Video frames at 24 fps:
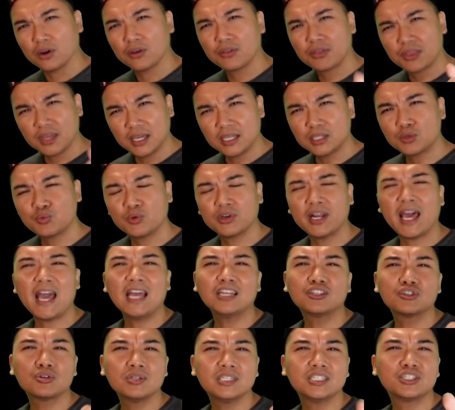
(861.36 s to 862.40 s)
things would
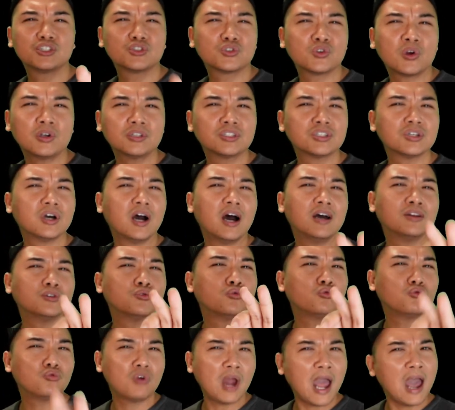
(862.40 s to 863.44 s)
actually start to
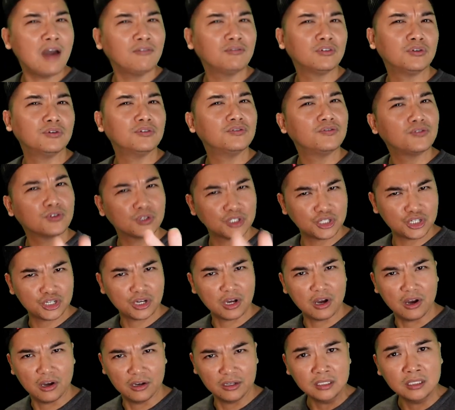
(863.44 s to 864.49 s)
unravel for
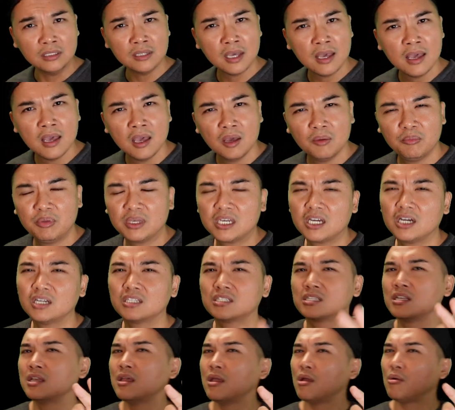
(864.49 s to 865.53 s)
John.
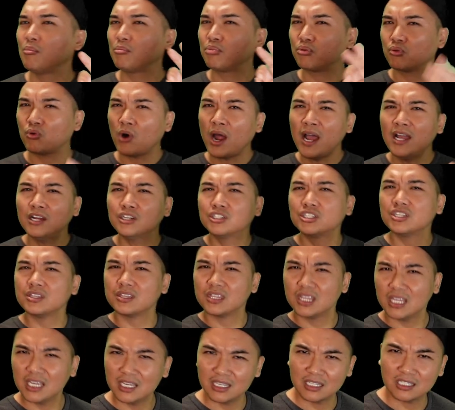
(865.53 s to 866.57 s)
Because prior to
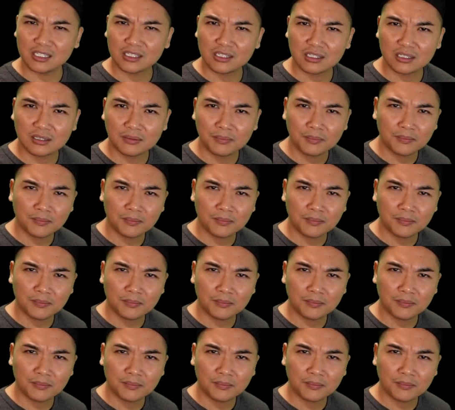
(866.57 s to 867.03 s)
this,